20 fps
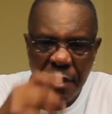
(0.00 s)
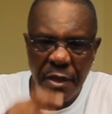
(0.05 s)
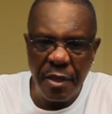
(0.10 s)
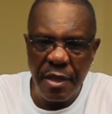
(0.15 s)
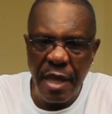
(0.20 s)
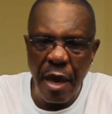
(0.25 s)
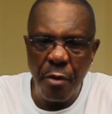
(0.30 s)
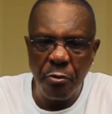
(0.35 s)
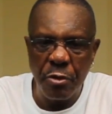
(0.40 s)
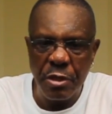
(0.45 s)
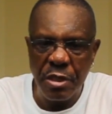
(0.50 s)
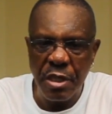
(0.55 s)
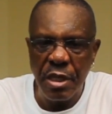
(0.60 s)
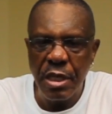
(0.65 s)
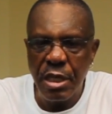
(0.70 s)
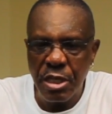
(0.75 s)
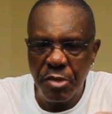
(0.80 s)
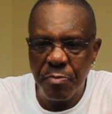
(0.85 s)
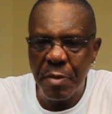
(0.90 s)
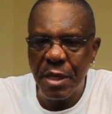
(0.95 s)
that was in
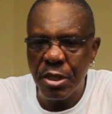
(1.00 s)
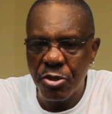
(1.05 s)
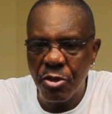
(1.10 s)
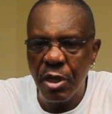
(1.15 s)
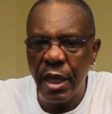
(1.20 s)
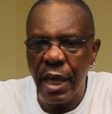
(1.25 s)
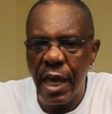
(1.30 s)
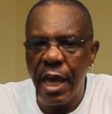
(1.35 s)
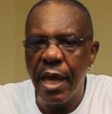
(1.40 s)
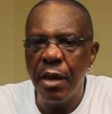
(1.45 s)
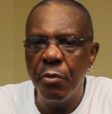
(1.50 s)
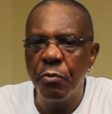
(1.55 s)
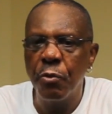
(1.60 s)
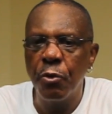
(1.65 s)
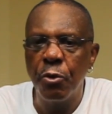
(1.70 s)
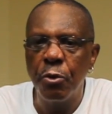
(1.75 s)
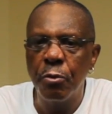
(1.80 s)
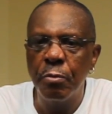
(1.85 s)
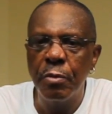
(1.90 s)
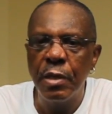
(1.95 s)
the special ed
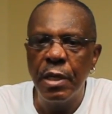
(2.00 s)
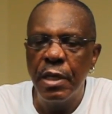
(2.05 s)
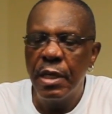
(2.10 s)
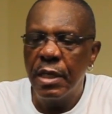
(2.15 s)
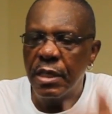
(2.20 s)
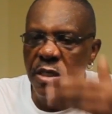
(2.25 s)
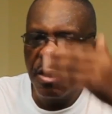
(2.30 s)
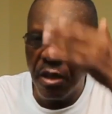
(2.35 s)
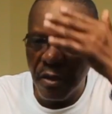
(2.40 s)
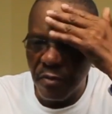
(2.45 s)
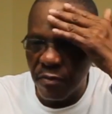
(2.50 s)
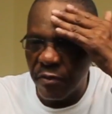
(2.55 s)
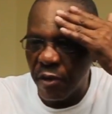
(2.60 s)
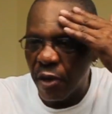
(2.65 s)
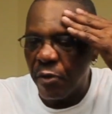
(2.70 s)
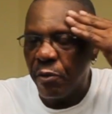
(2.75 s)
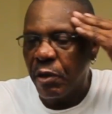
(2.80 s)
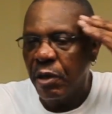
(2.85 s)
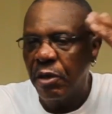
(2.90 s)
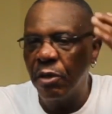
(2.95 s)
room took
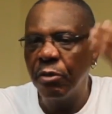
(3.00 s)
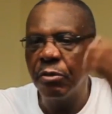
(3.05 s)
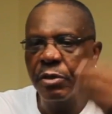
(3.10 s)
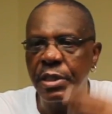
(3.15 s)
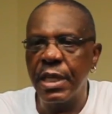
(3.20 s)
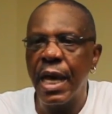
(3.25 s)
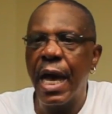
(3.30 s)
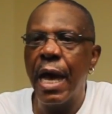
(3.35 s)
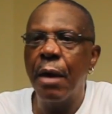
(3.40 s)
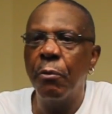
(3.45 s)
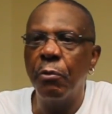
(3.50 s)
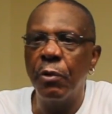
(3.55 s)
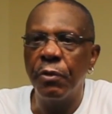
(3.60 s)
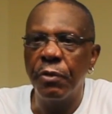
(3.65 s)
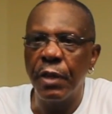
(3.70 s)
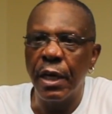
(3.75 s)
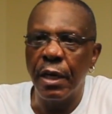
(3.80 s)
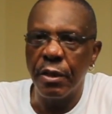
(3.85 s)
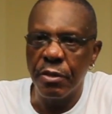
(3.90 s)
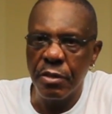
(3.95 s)
very little time with
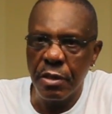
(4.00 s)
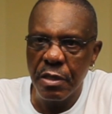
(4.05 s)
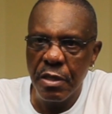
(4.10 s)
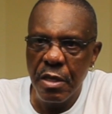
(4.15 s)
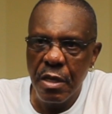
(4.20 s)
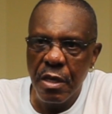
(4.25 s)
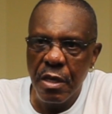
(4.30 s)
us.